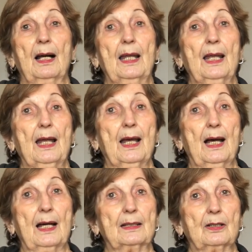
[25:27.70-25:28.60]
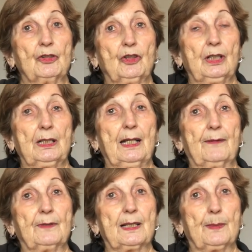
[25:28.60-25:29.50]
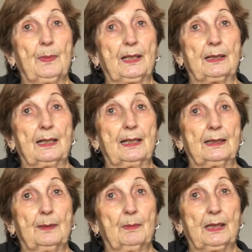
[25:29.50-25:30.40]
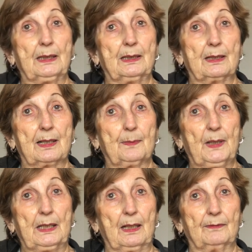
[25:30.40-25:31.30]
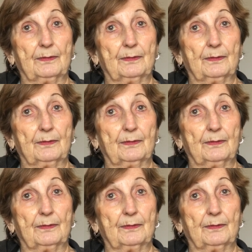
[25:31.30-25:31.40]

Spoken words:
And she didn't have to spend any money to speak of.